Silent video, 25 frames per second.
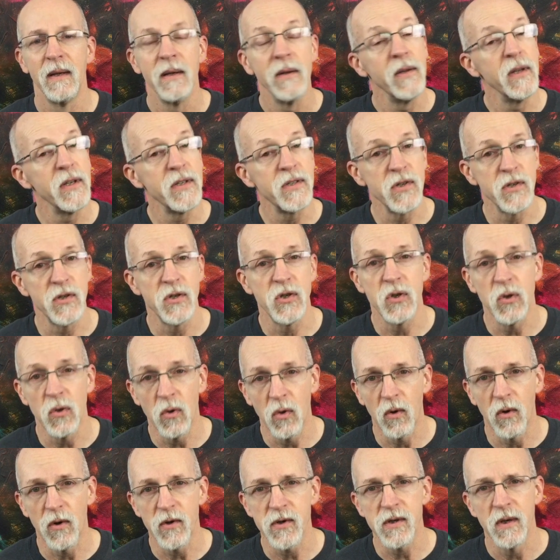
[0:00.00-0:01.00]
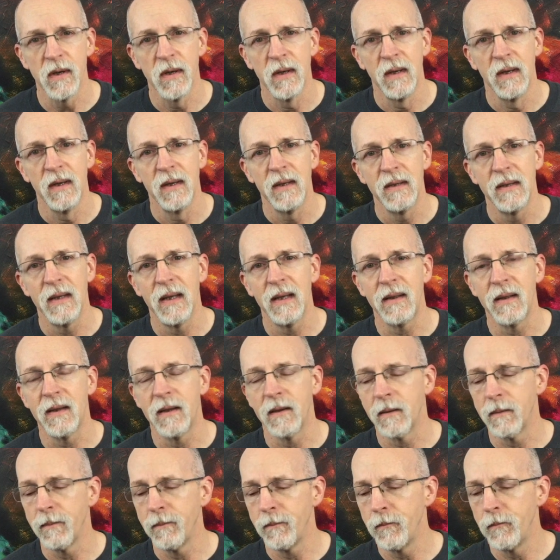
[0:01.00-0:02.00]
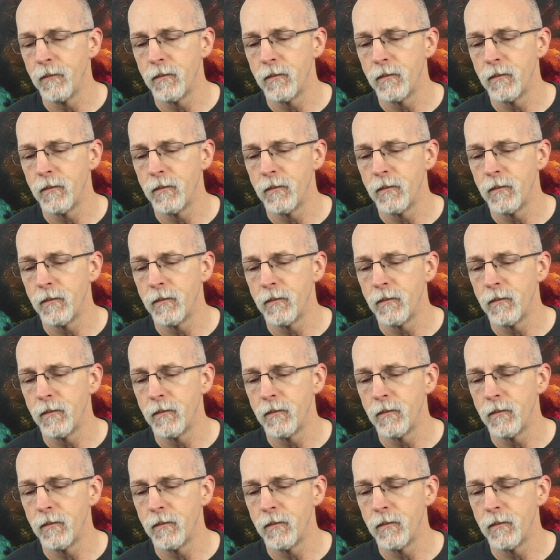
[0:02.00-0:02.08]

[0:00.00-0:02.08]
This assures that the